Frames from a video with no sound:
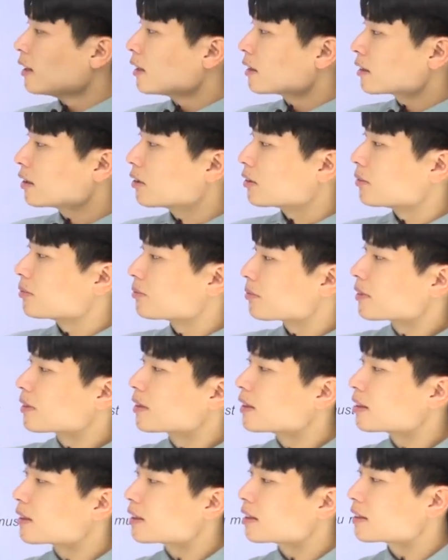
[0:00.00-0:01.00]
So
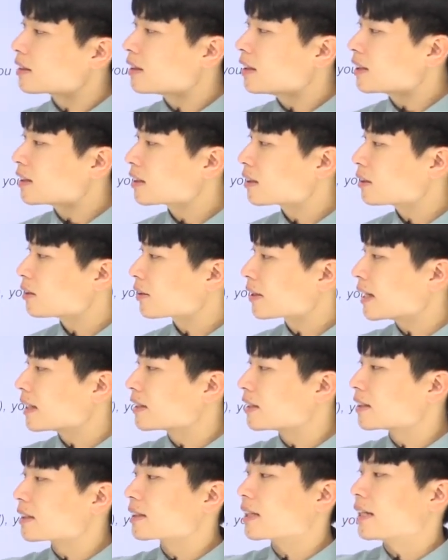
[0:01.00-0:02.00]
let's look at
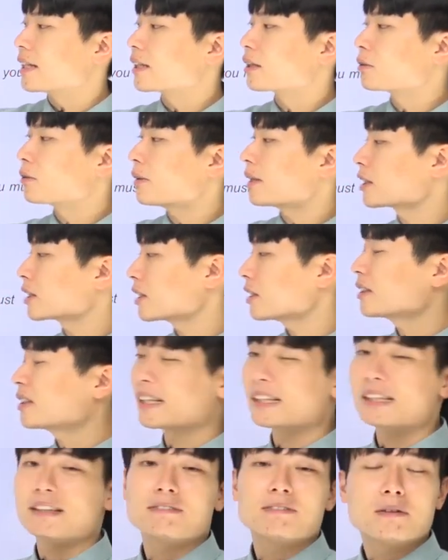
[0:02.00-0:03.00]
this guiding question
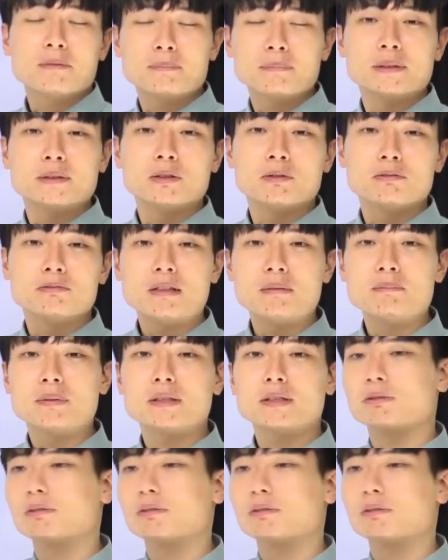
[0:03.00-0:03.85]
taken from the November